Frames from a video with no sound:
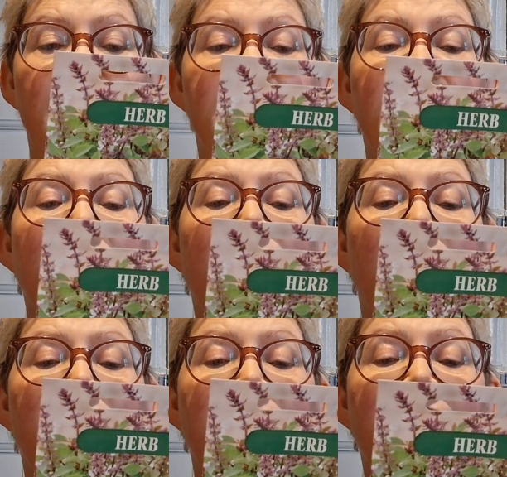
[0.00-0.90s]
So
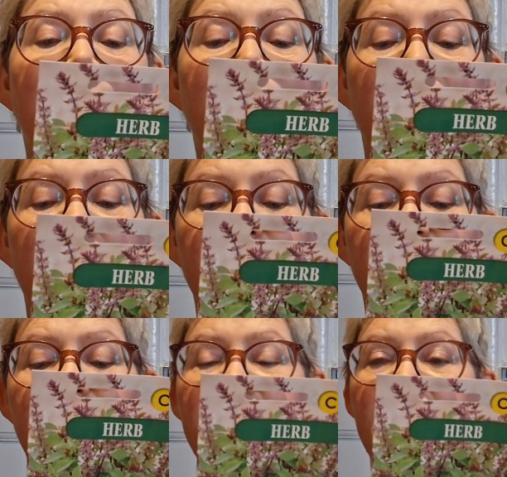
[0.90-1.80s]
by December
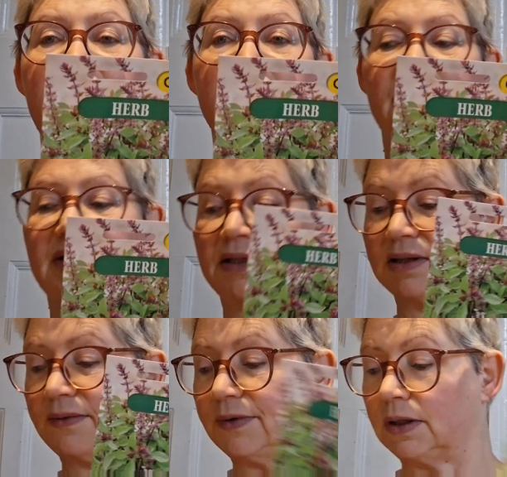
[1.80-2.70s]

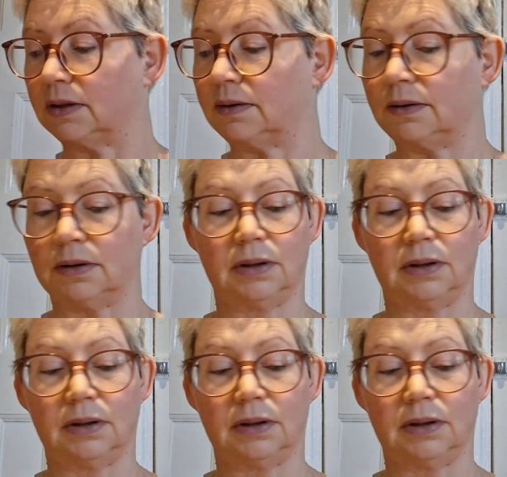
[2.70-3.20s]
2027,